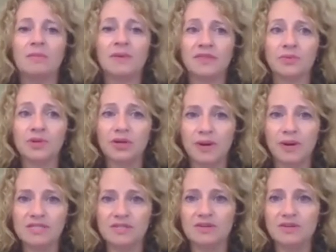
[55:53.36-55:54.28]
In the
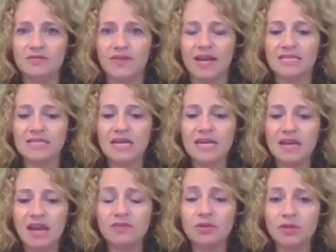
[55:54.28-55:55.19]
request phase,
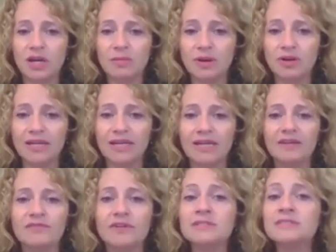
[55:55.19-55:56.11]
have you thought about creating
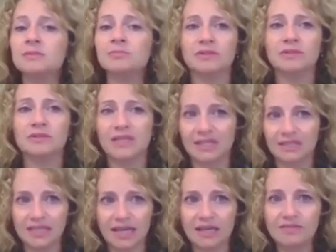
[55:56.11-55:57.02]
a very simple
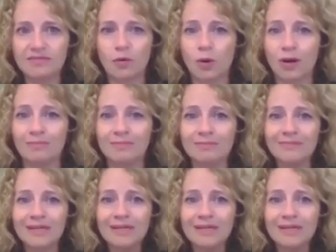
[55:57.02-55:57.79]
intake form